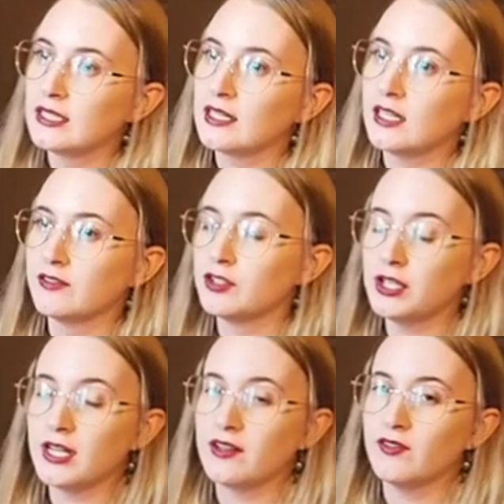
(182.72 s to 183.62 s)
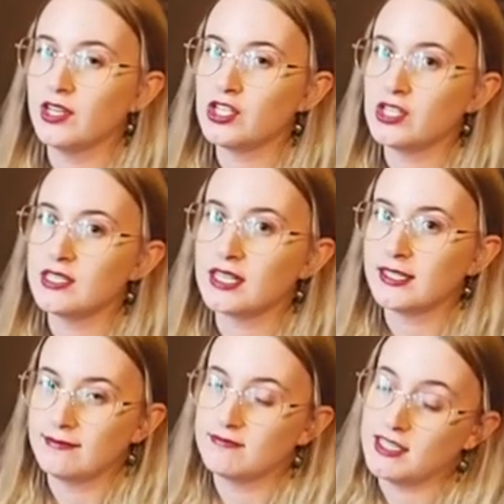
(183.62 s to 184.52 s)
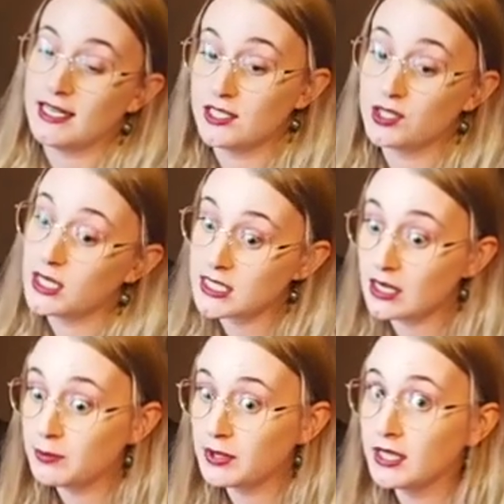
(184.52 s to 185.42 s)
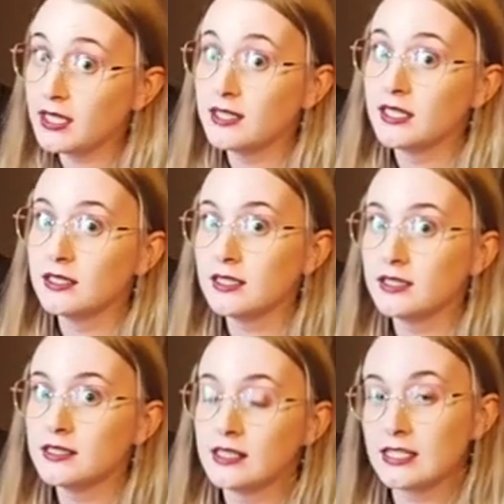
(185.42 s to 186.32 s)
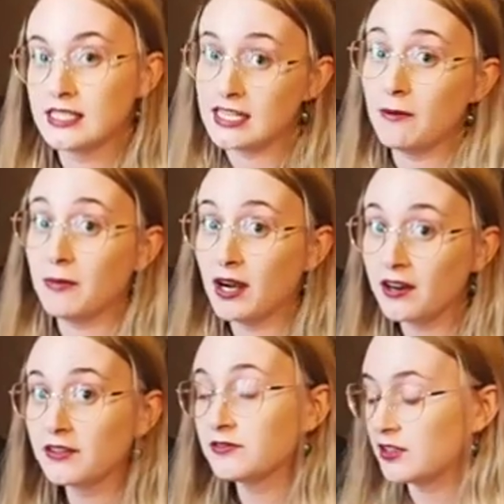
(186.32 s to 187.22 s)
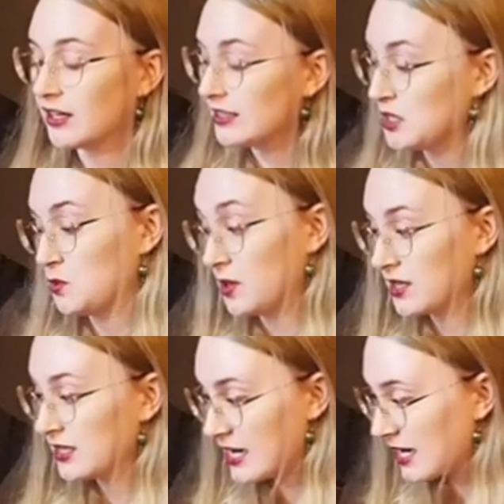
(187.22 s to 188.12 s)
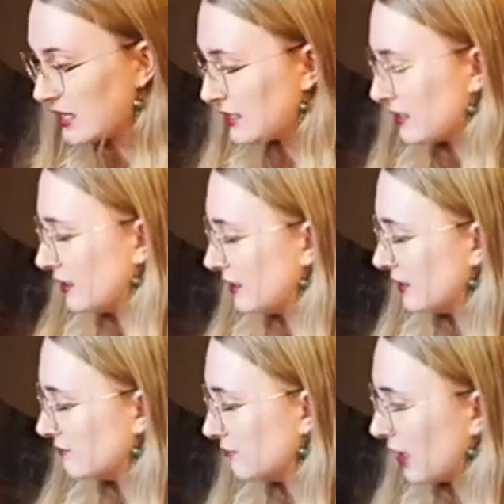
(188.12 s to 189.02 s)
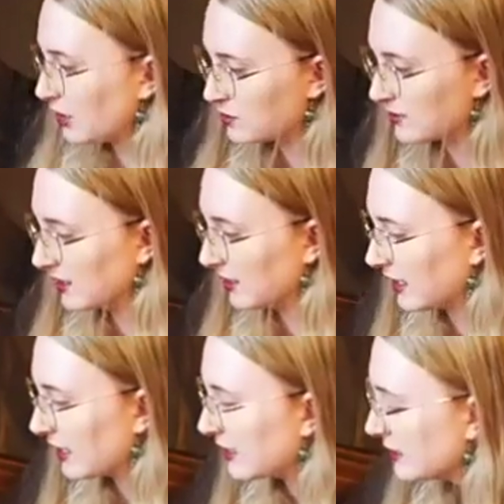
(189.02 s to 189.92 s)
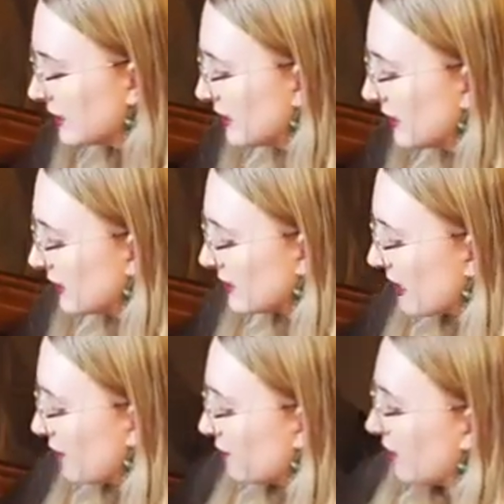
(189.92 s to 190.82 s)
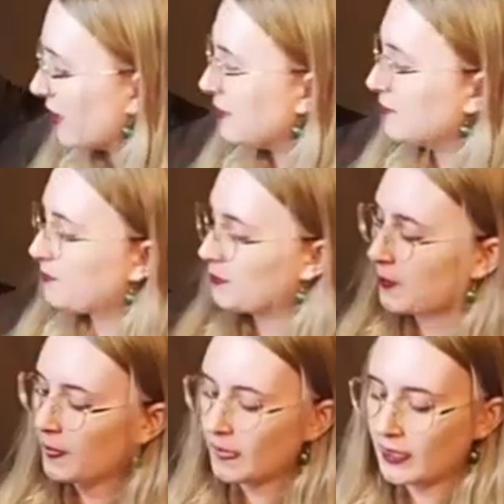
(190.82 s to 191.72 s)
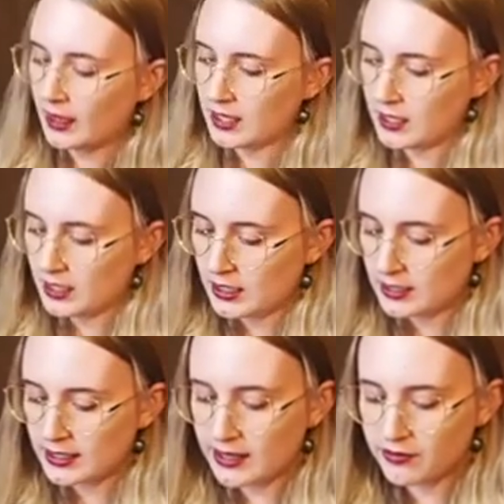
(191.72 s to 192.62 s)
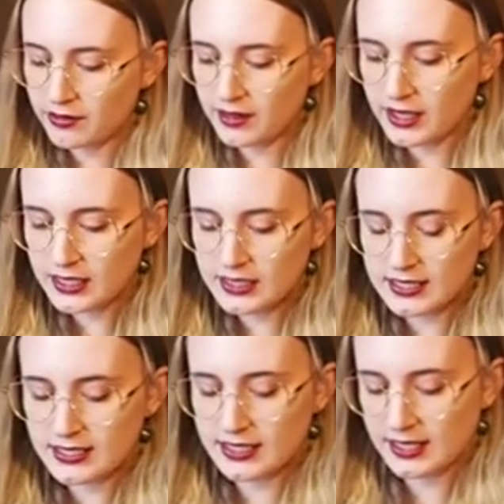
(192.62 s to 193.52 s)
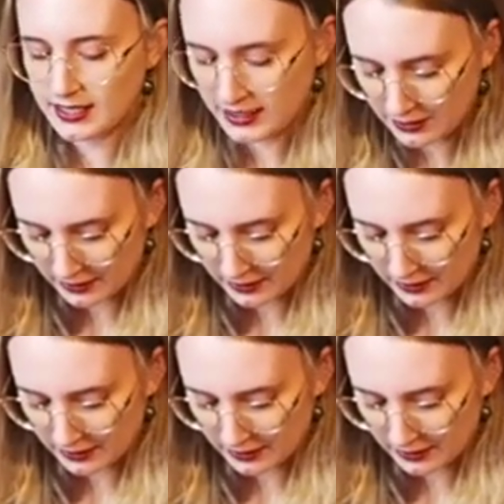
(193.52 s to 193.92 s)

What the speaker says: kind of nerdy conventions, I tend to dress up in steampunk for at least one of the days. I just really like it. It's kind of fun. Now here we